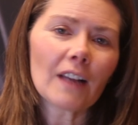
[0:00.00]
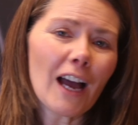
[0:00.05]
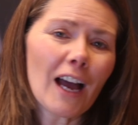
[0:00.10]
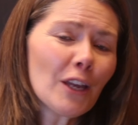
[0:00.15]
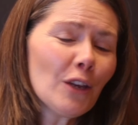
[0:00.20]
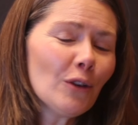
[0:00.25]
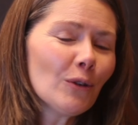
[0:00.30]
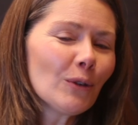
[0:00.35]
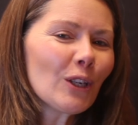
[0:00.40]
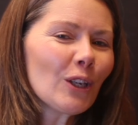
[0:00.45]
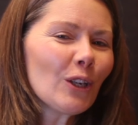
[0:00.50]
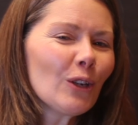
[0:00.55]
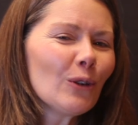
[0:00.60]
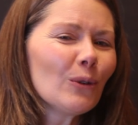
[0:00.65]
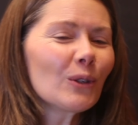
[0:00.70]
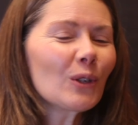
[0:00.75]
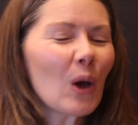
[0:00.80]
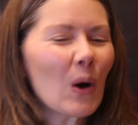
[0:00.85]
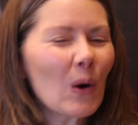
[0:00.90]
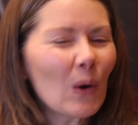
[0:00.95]
I used to
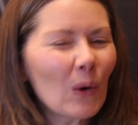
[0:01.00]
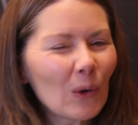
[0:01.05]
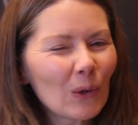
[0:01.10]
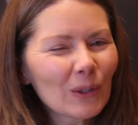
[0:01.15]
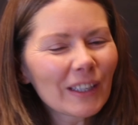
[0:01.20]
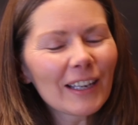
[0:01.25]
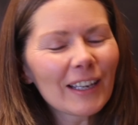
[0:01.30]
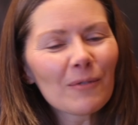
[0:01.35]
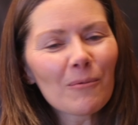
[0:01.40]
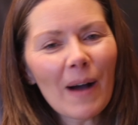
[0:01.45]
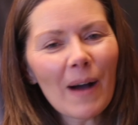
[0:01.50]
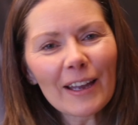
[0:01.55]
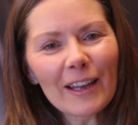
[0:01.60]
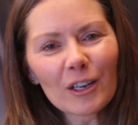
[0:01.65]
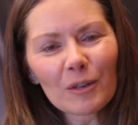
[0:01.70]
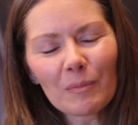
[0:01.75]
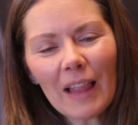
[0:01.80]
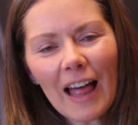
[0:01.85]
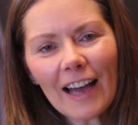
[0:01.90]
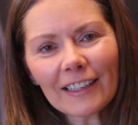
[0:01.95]
use only white
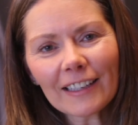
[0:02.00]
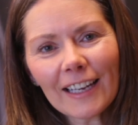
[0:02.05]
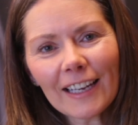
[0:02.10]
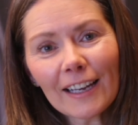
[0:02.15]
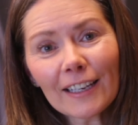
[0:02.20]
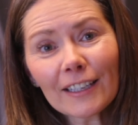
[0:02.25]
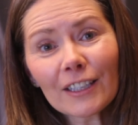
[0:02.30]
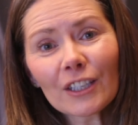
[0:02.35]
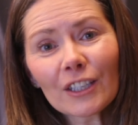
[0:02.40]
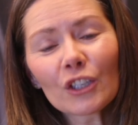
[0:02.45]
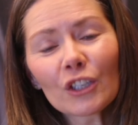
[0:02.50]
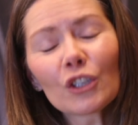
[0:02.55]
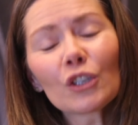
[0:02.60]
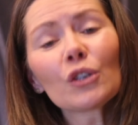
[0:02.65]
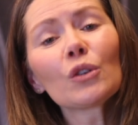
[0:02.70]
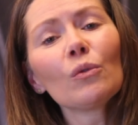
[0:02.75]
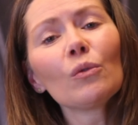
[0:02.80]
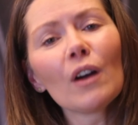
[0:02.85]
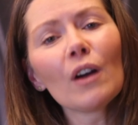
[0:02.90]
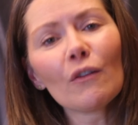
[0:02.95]
or black text to